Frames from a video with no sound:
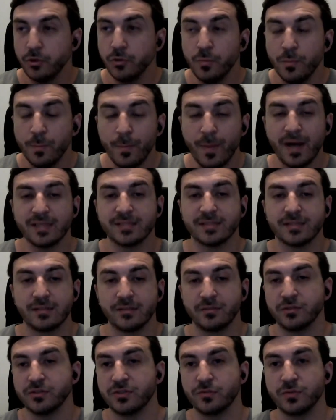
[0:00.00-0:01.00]
you must
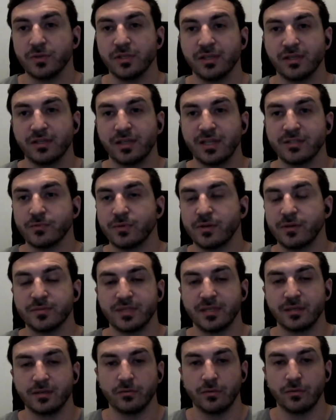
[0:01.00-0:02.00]
it's really that's what i'm
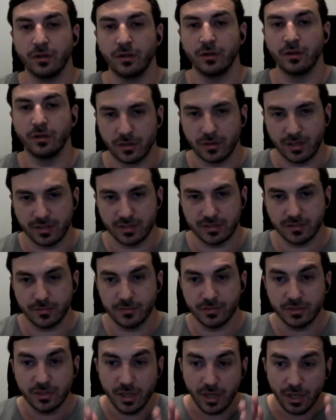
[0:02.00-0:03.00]
saying to all of our
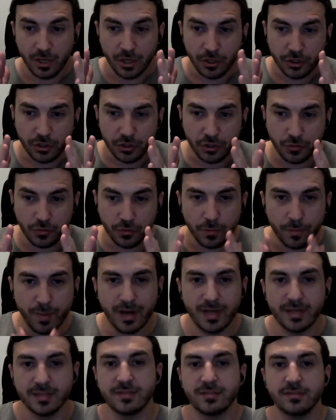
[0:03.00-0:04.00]
customers you
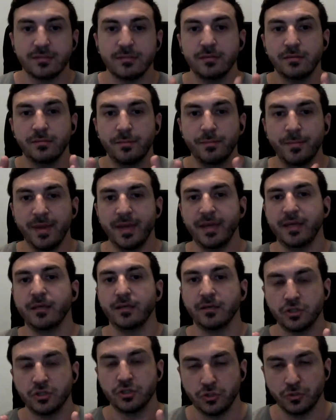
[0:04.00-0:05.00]
must make
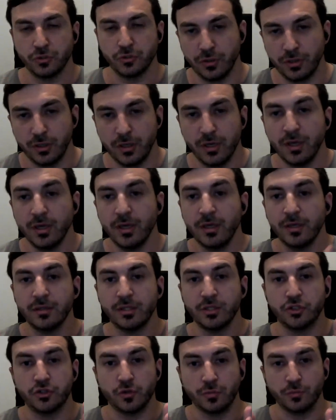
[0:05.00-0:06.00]
sure
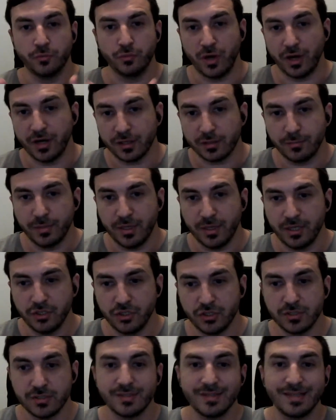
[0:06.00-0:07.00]
that your product
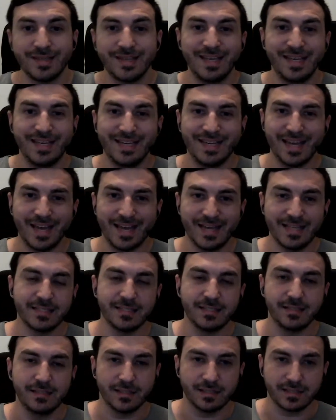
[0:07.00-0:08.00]
pages
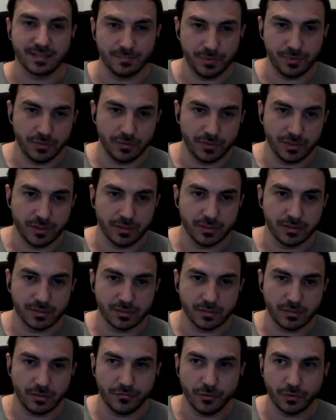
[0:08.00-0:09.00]
enhance the
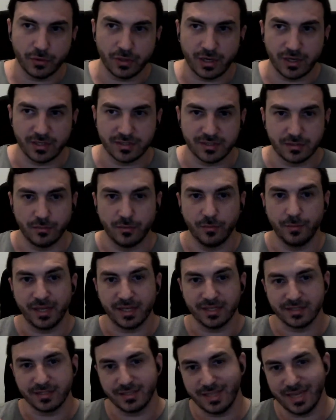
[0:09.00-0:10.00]
experience of your customer
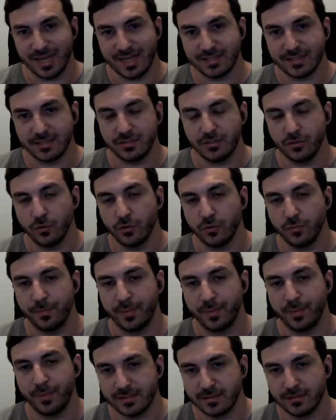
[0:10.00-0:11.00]
because that's your
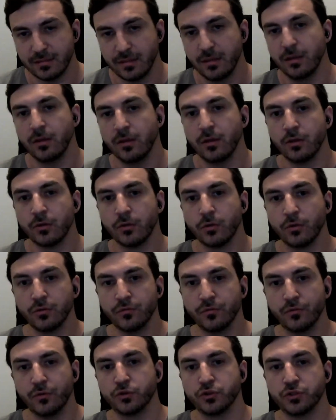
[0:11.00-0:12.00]
best
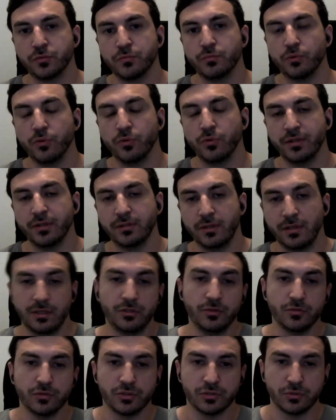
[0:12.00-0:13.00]
conversion point
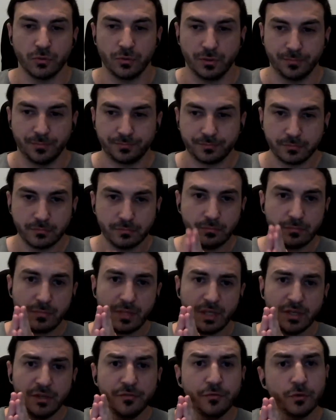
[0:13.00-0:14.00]
in your store.
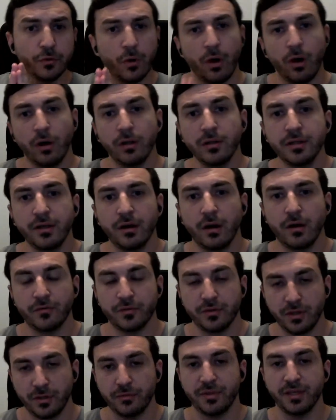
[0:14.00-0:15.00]
If you're only
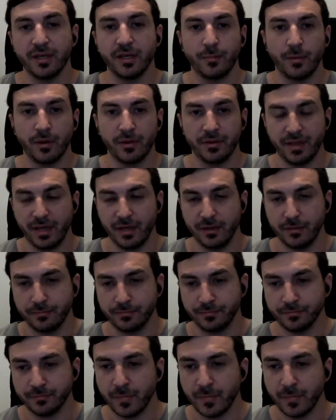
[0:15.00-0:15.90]
off, now think about that.